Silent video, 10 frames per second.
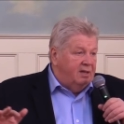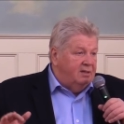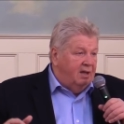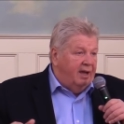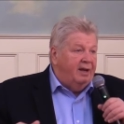had
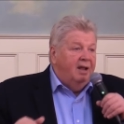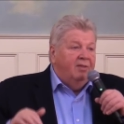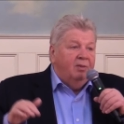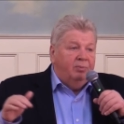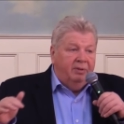died,
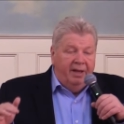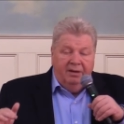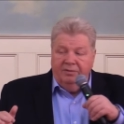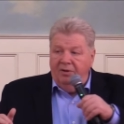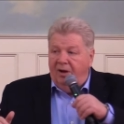the plan
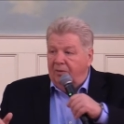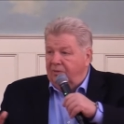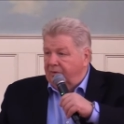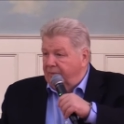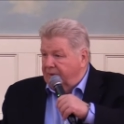of God would
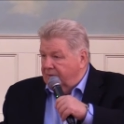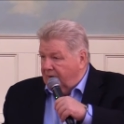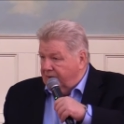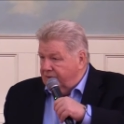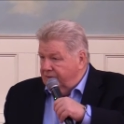have been
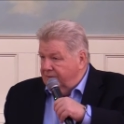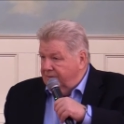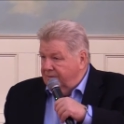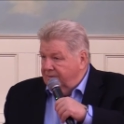crushed.